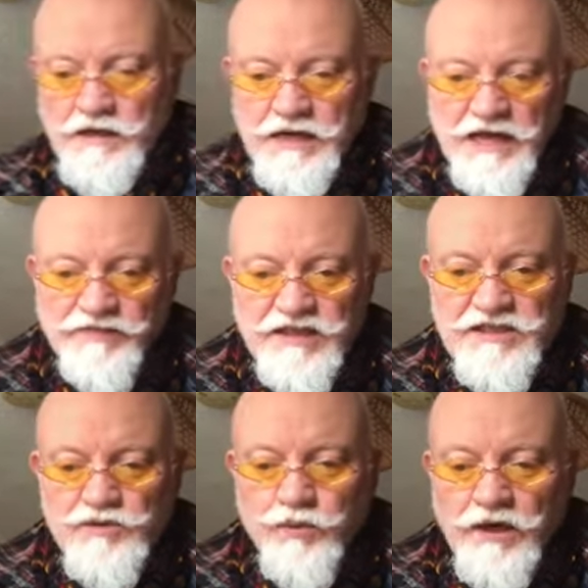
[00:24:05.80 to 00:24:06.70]
And this
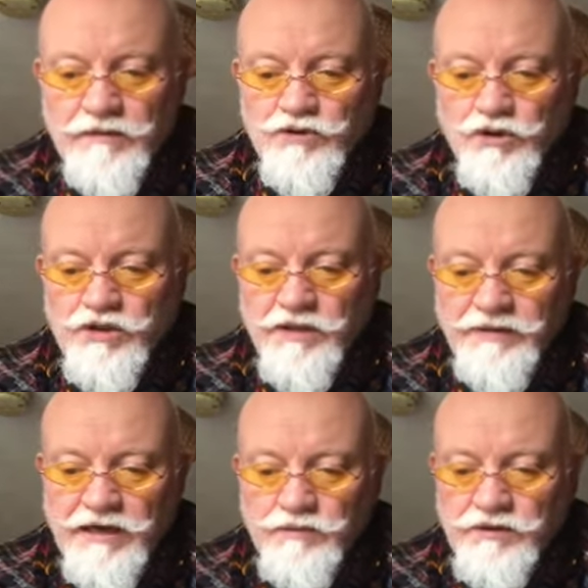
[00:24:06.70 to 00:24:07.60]
is what I'm talking
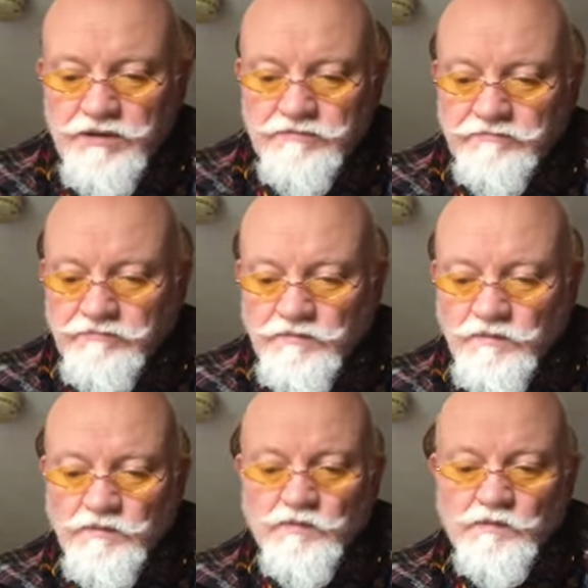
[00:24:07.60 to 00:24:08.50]
about with,
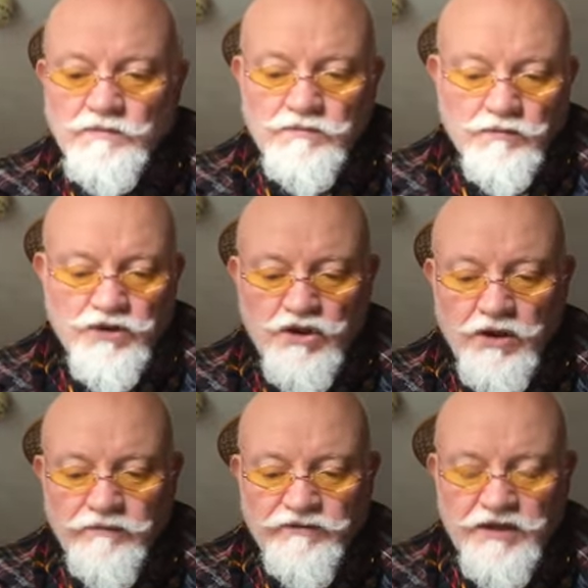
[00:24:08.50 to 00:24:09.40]
with
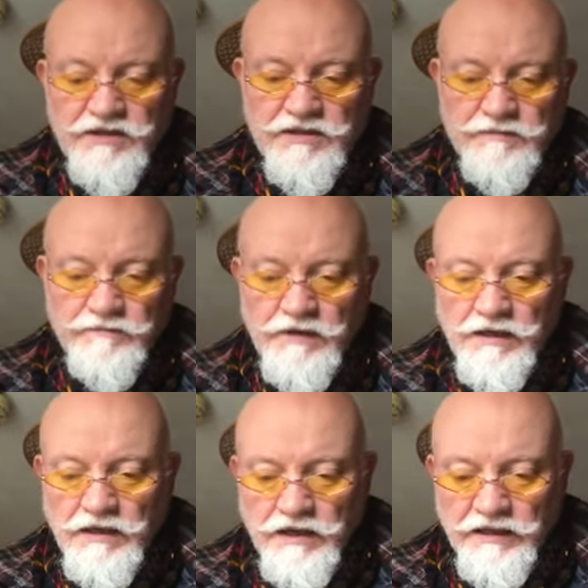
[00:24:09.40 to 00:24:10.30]
confidence.
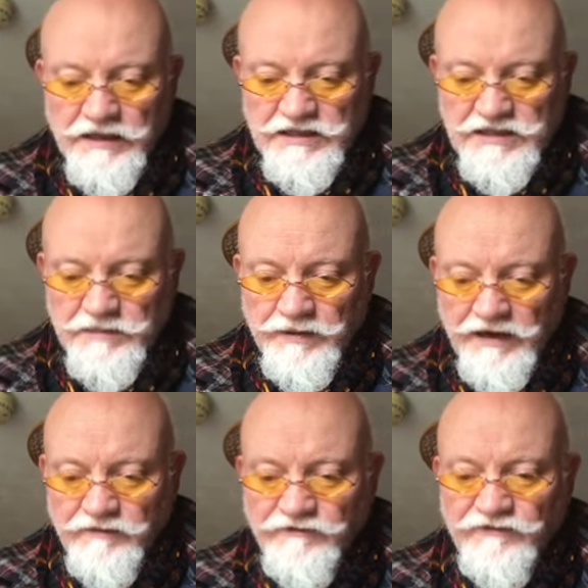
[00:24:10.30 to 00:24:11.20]
This is
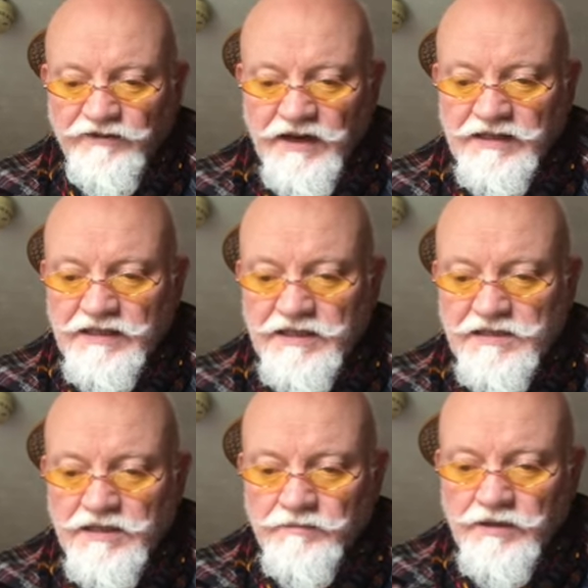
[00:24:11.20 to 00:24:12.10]
about finding
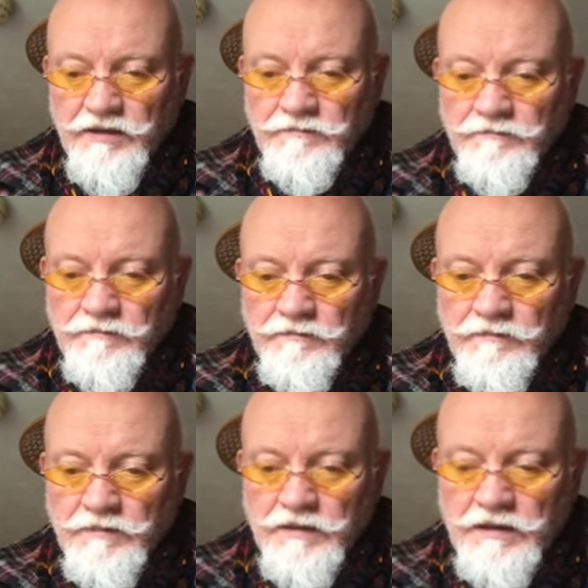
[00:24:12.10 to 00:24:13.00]
something,
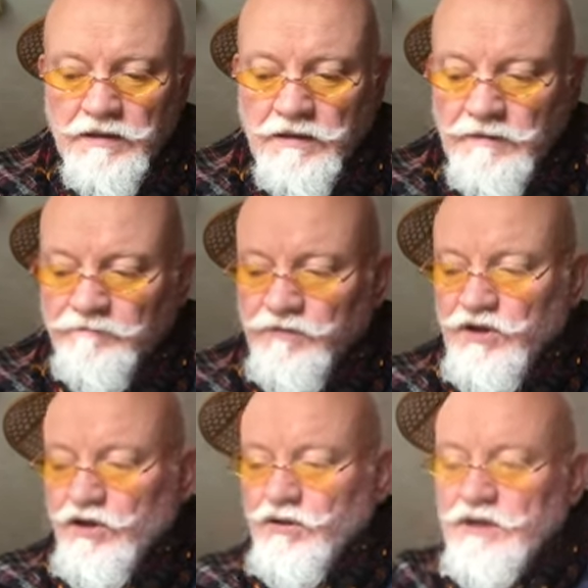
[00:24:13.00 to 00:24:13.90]
you
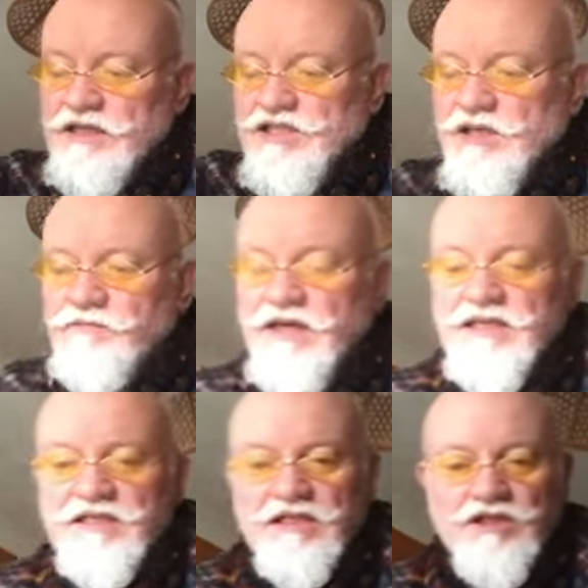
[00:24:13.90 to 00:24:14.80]
know, and some
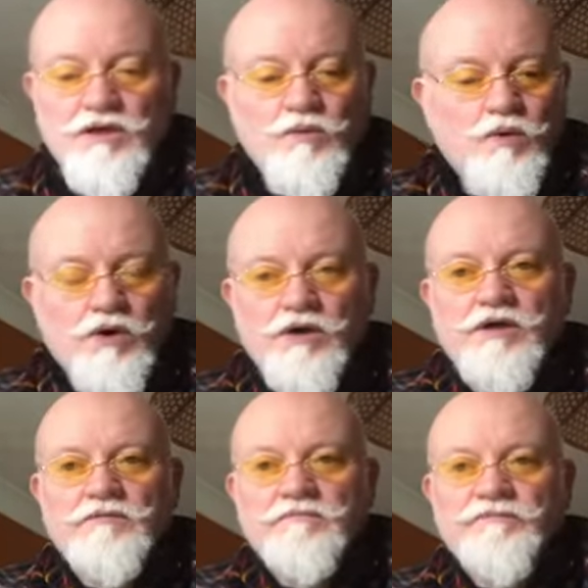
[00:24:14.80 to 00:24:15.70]
days it's going to
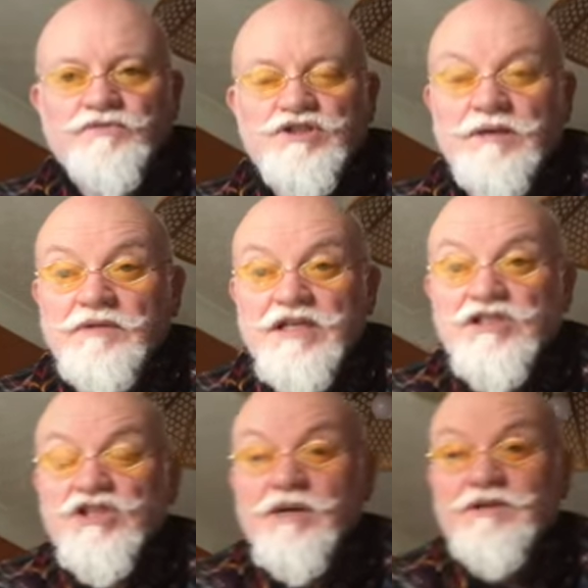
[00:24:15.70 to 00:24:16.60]
work. Some days
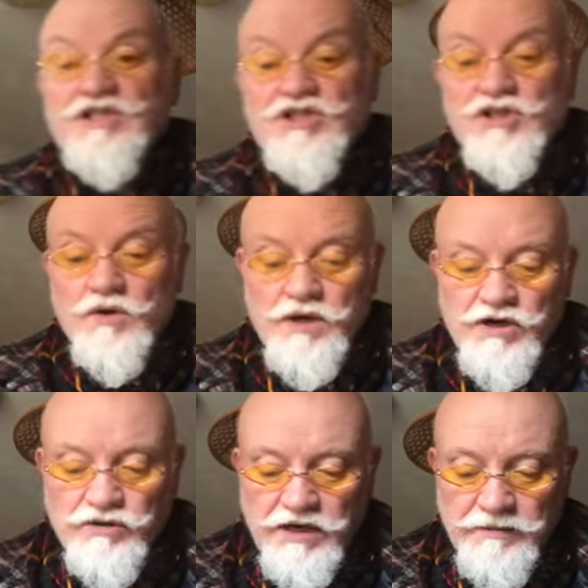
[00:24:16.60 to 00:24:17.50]
it's going to be so
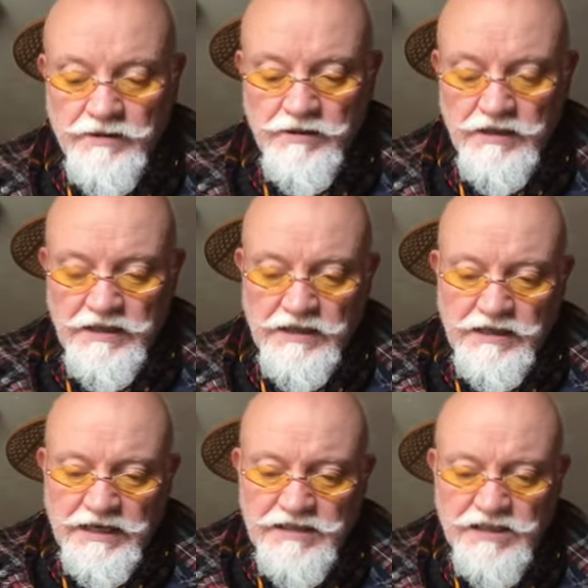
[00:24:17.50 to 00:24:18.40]
incredible.
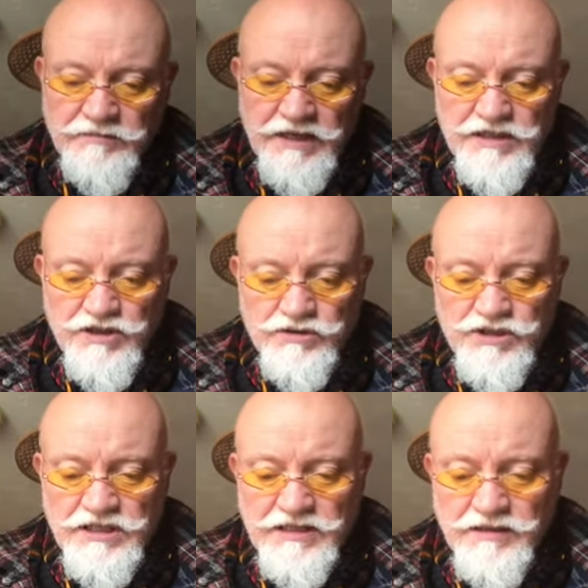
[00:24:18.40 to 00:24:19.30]
And some days you'll just
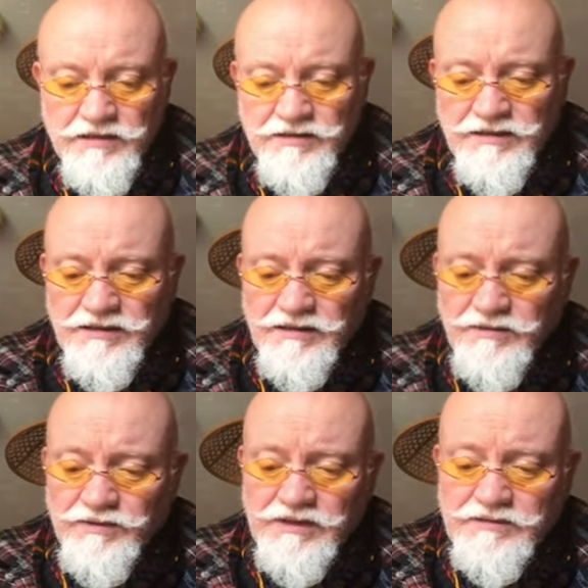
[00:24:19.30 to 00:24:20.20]
sit there and go, oh,
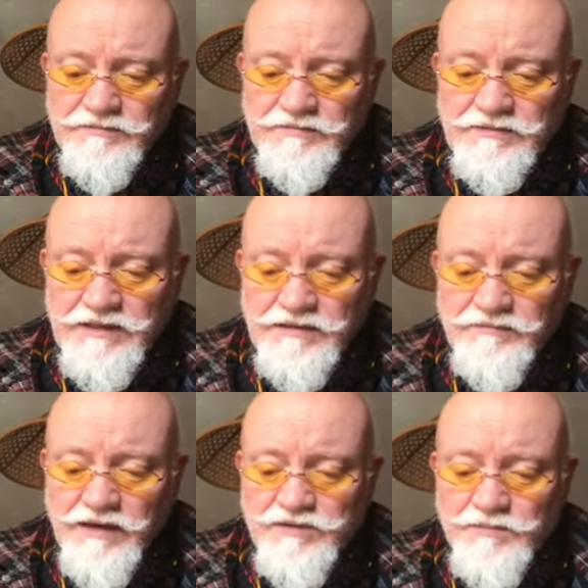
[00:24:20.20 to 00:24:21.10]
well, that,
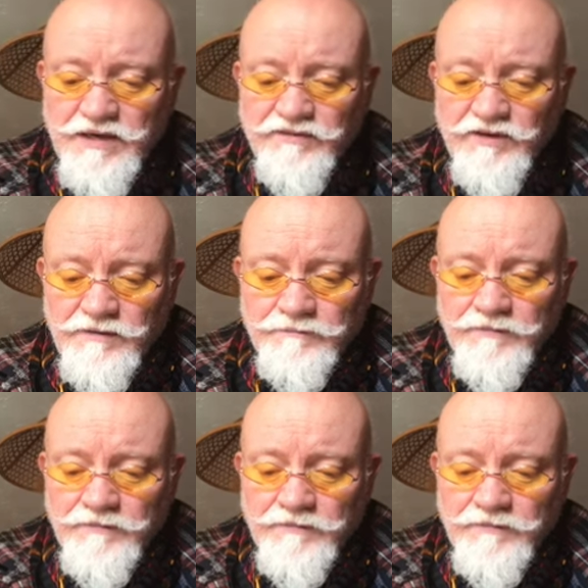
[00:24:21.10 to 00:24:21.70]
that was a bit of fun.